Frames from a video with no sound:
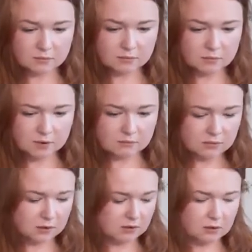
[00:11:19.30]

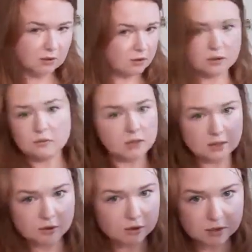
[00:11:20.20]
You don't need to
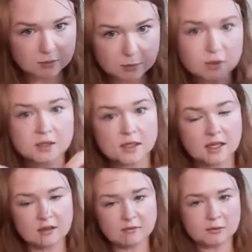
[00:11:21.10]
cut as much as I
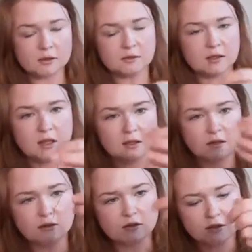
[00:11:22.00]
have, but
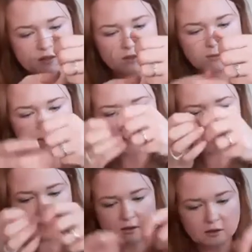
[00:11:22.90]
just a piece
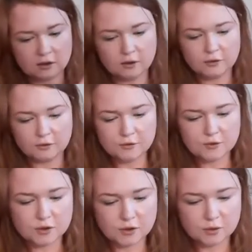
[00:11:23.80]
long enough
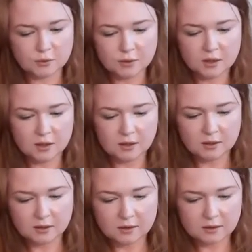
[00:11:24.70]
to
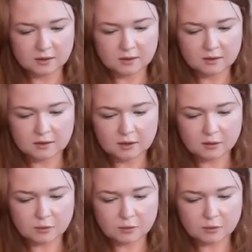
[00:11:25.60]
go